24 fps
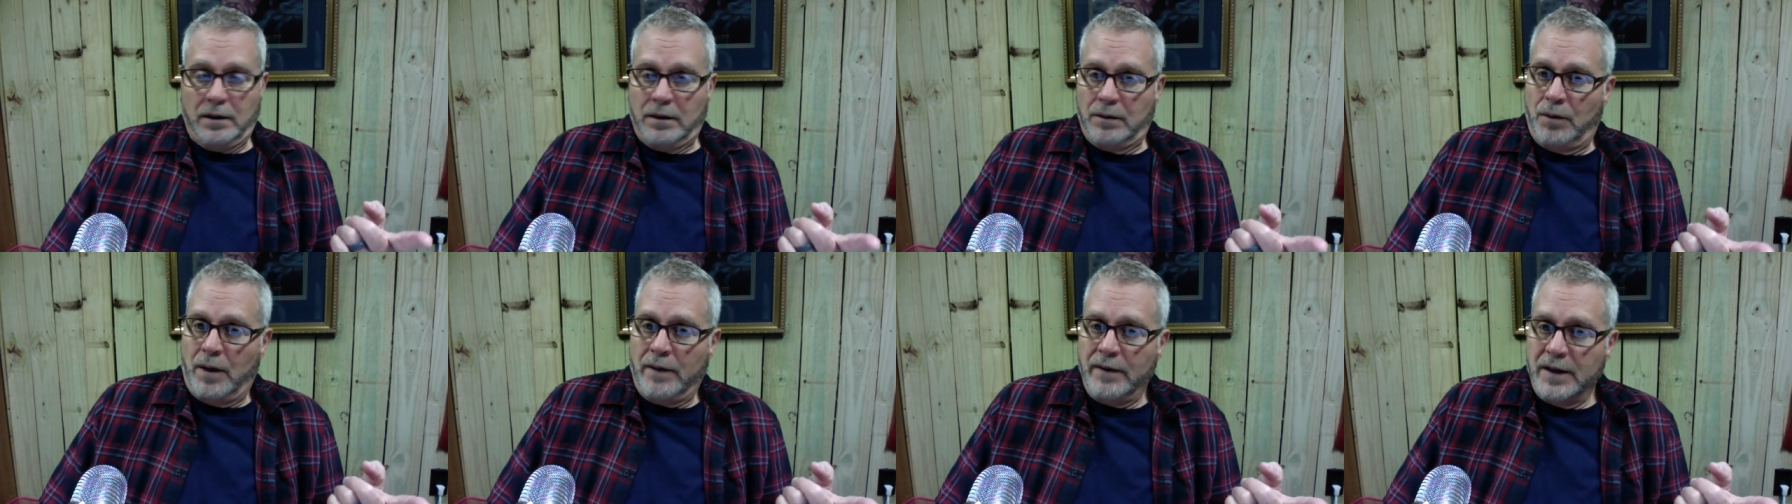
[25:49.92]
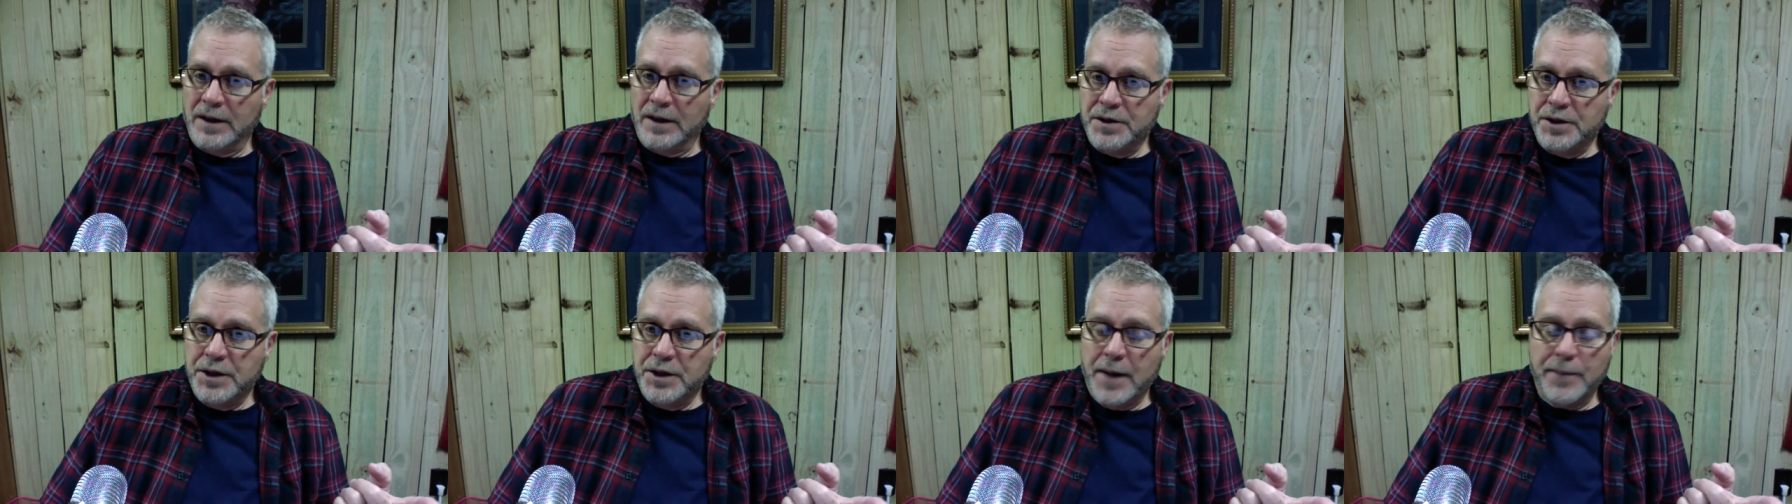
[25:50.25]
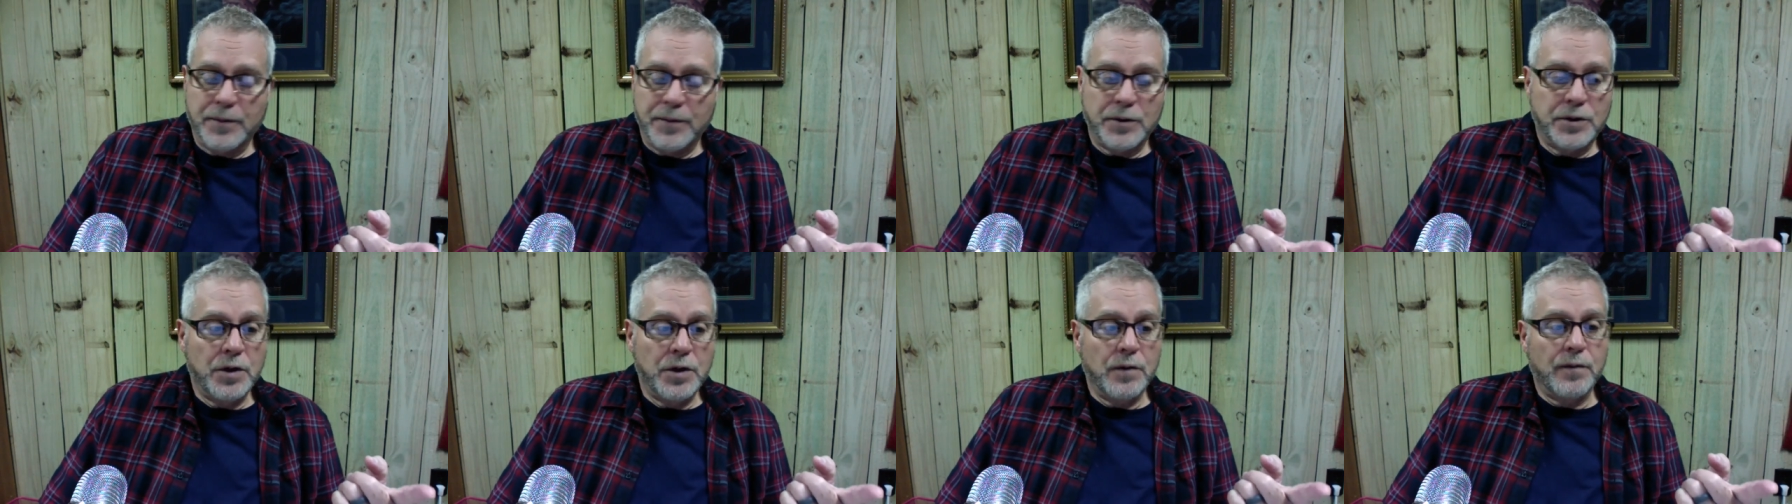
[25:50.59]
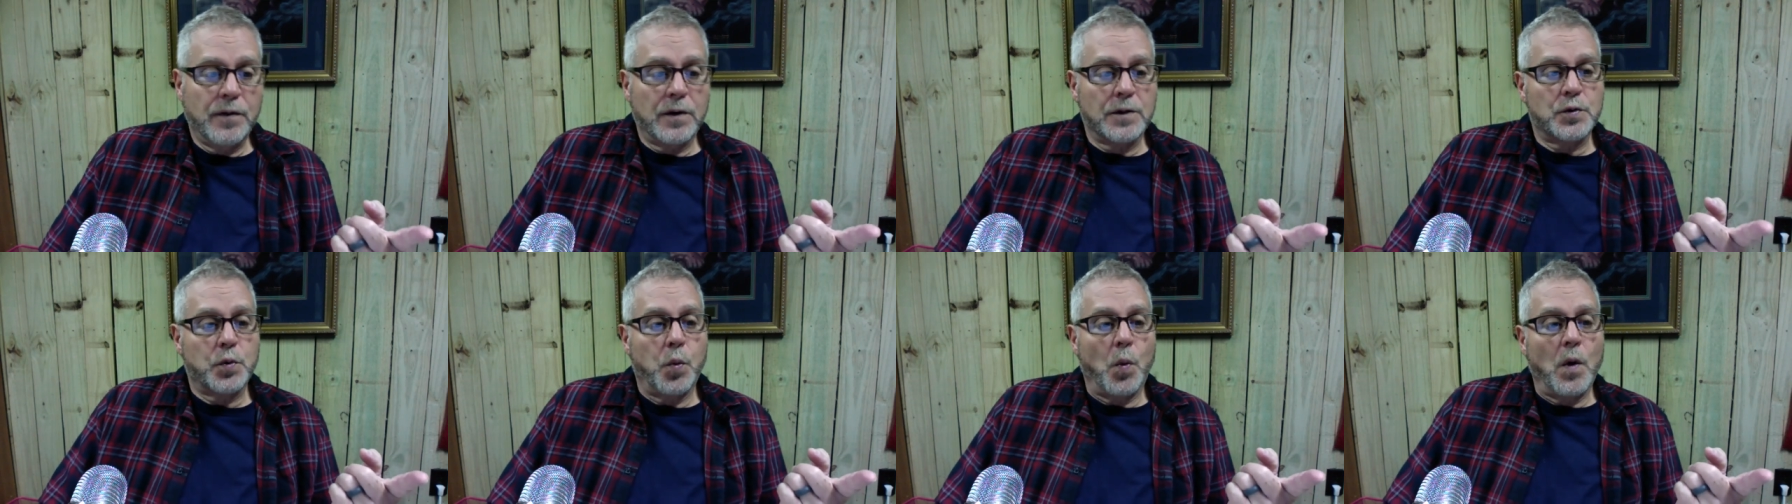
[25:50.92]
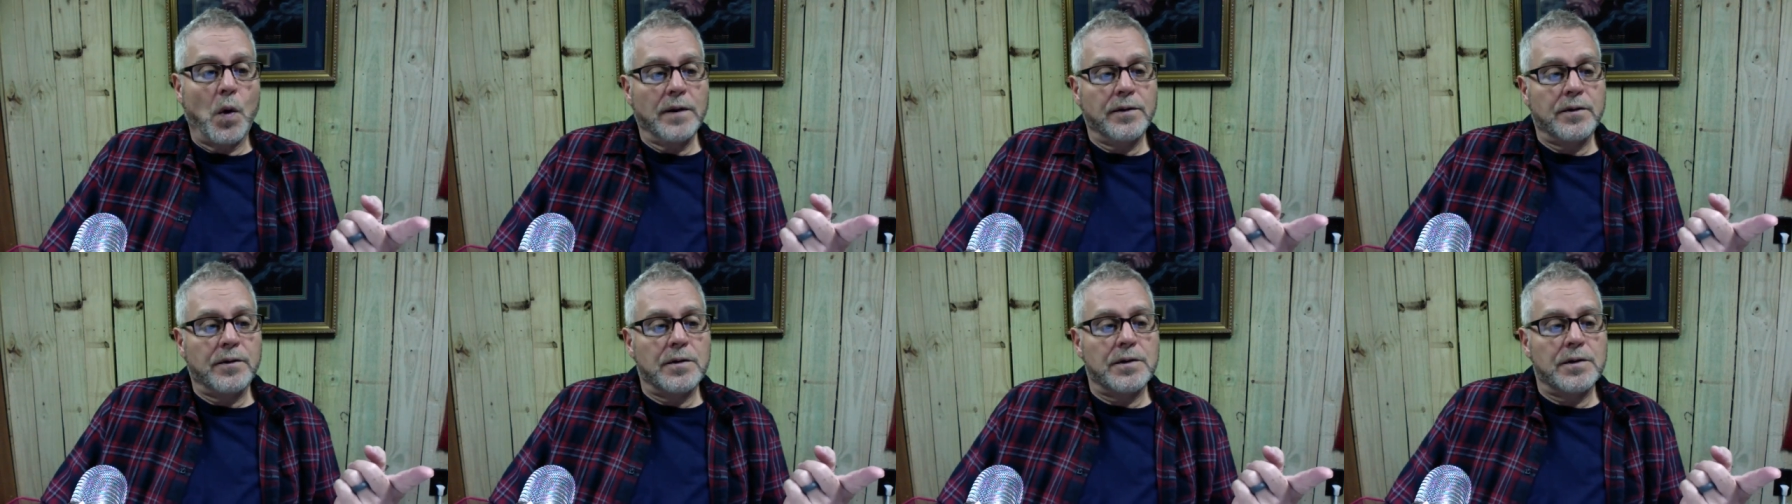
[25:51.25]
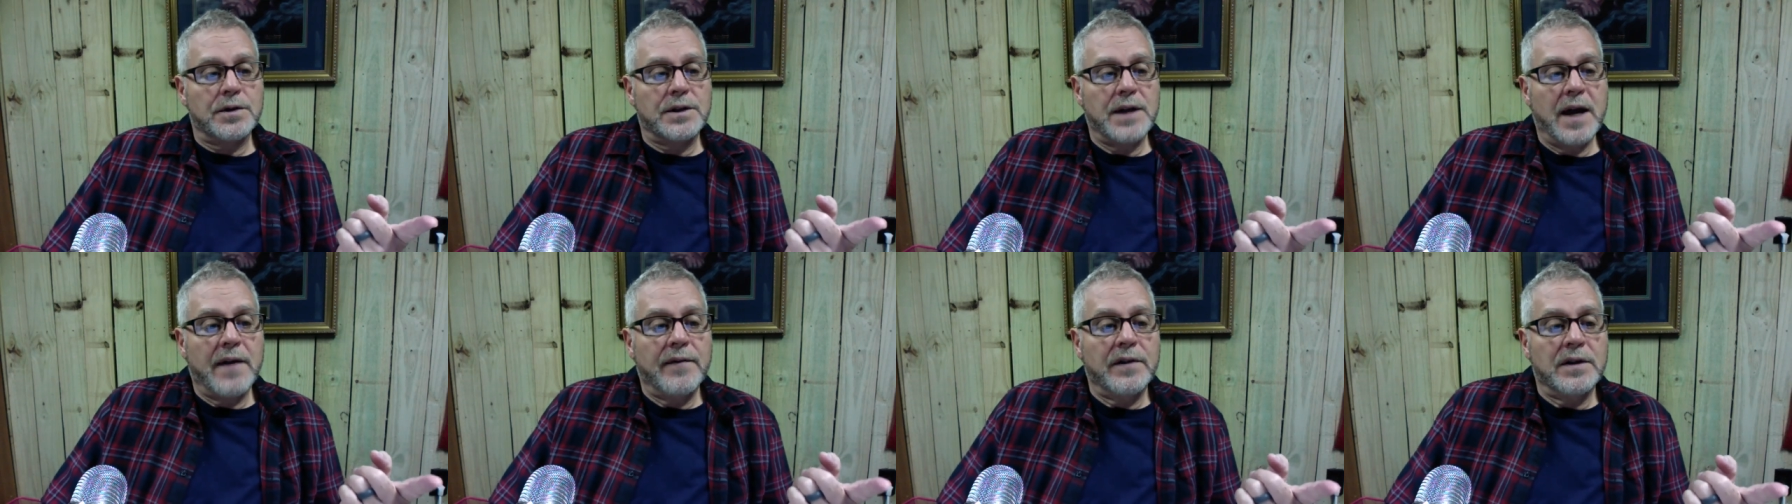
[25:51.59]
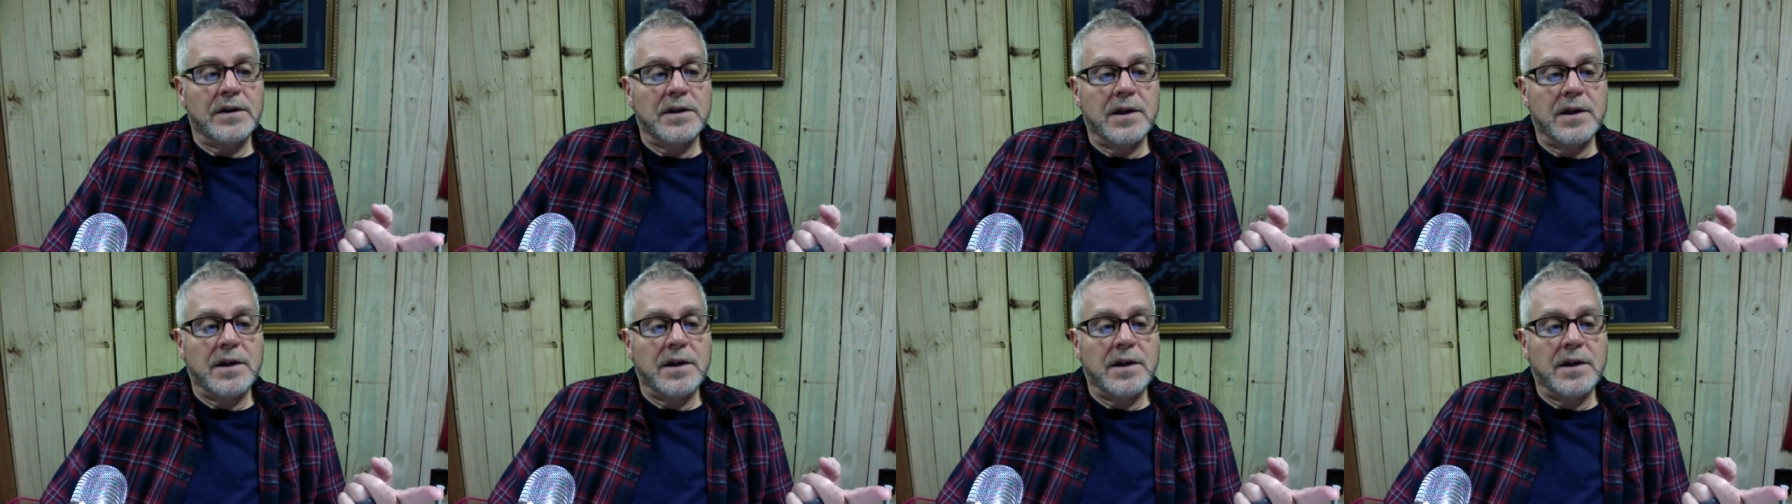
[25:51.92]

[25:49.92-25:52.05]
Revelation chapter 2, verse 1 through 7,